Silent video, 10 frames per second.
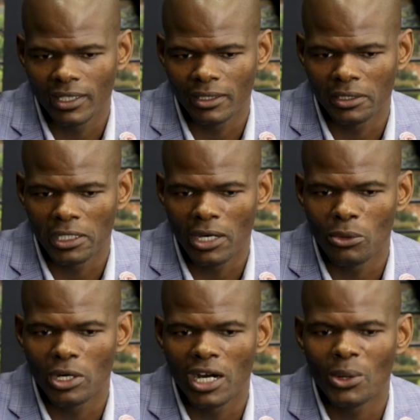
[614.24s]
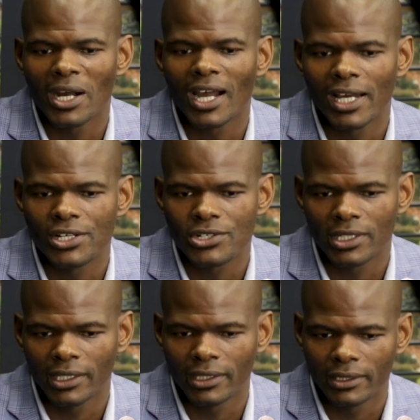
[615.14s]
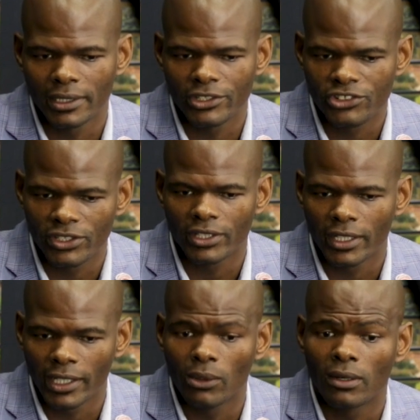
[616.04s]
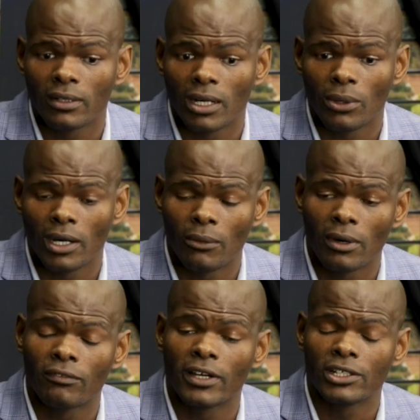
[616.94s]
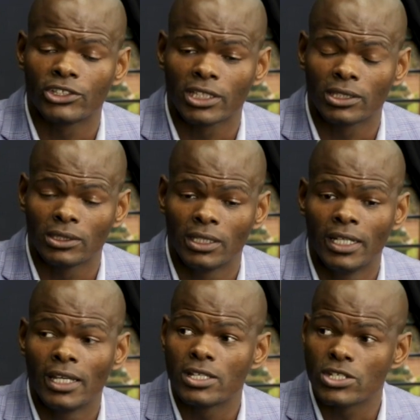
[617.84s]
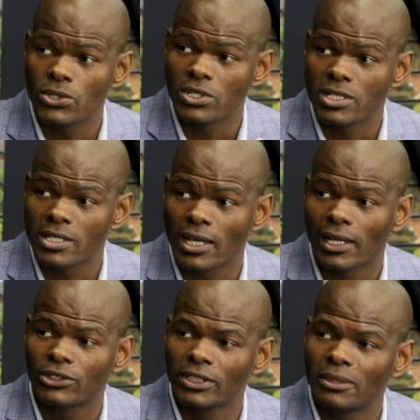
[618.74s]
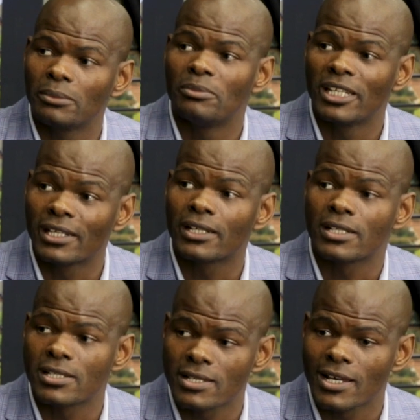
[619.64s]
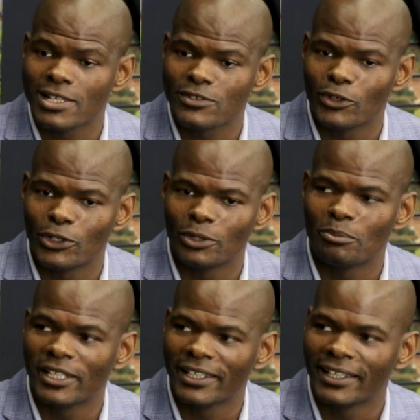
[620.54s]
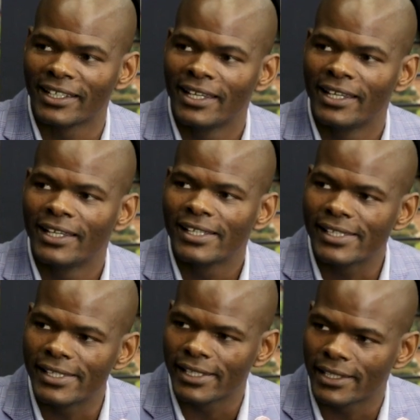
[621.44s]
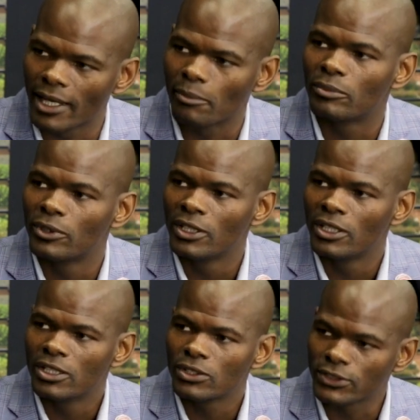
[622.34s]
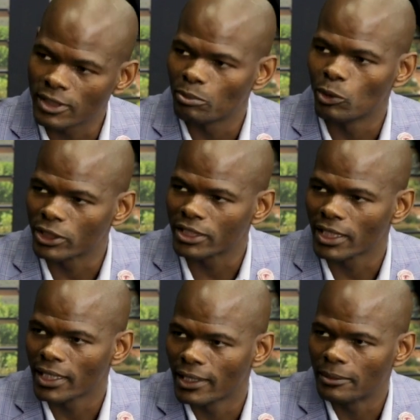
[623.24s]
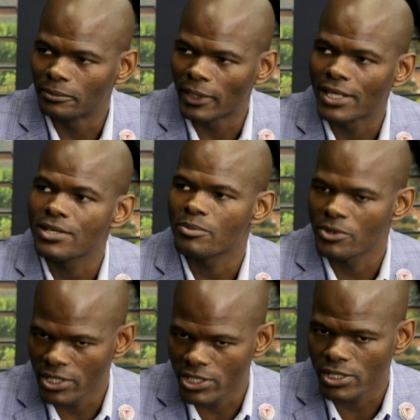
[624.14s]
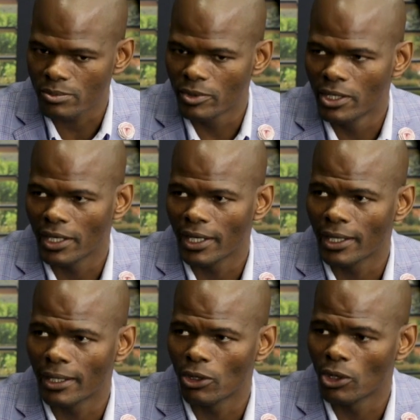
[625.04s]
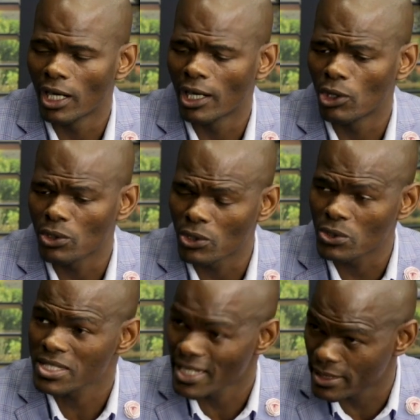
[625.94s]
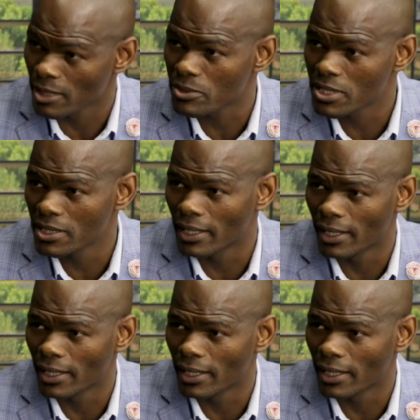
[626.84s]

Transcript: our country and generally our financial institutions are actually being criticized for not being geared up to support entrepreneurship or startups.